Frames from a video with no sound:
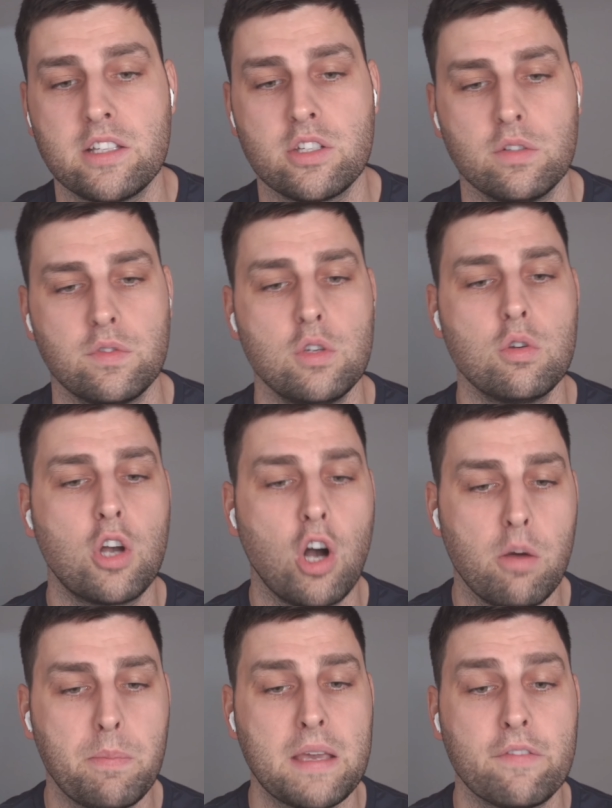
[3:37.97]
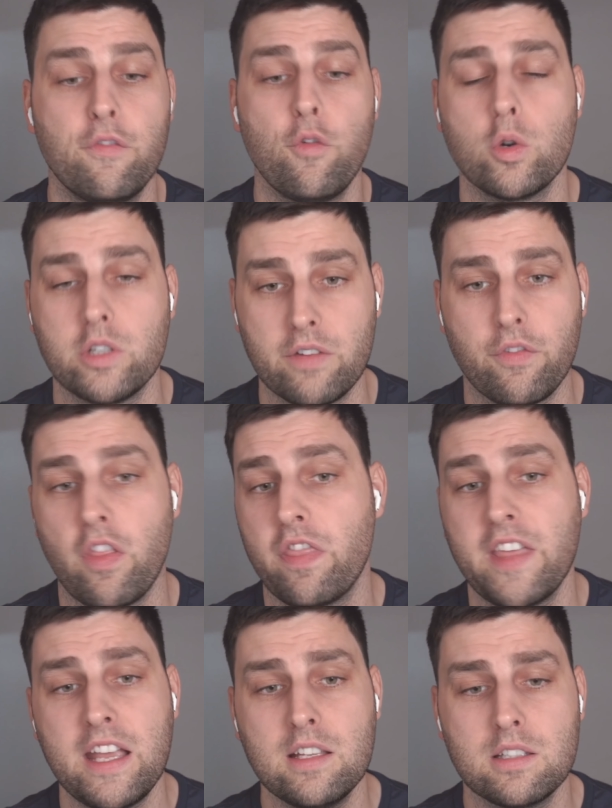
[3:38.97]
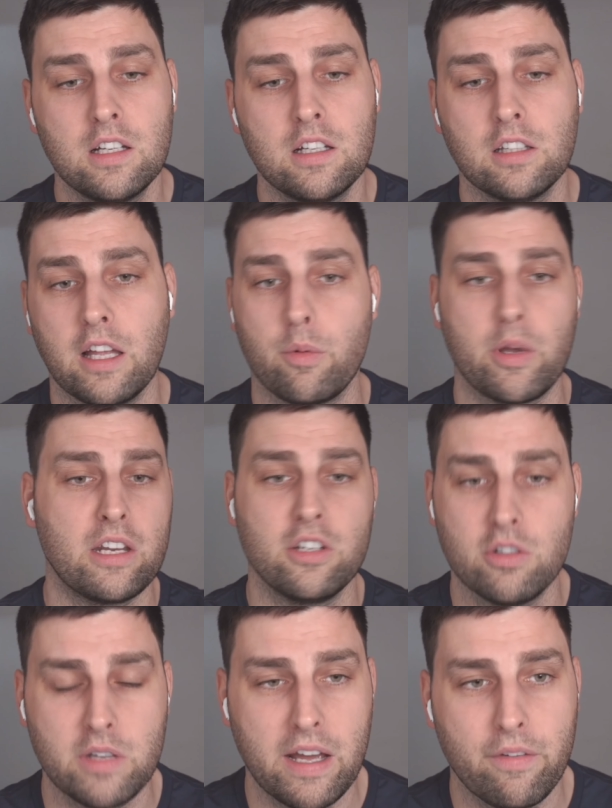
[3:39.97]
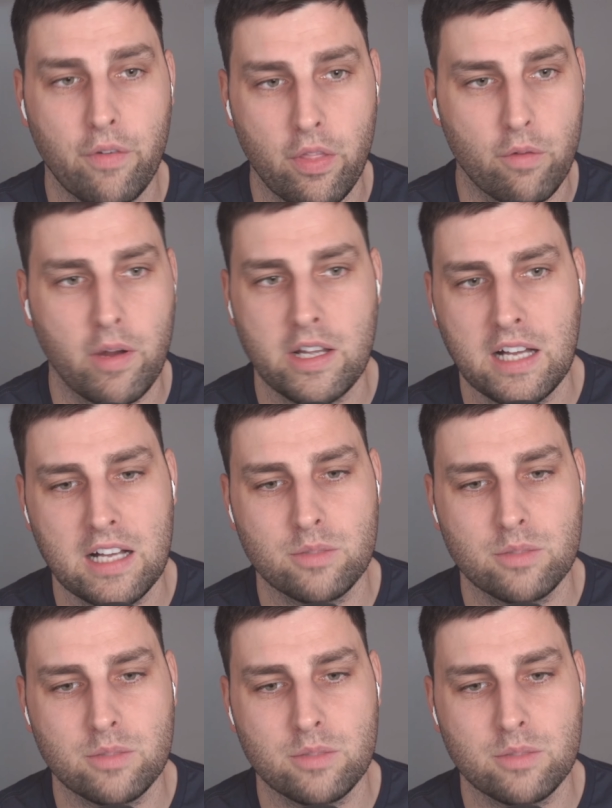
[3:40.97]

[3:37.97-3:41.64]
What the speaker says: So if you copy 4 different things, like we're going to do now from the Raycast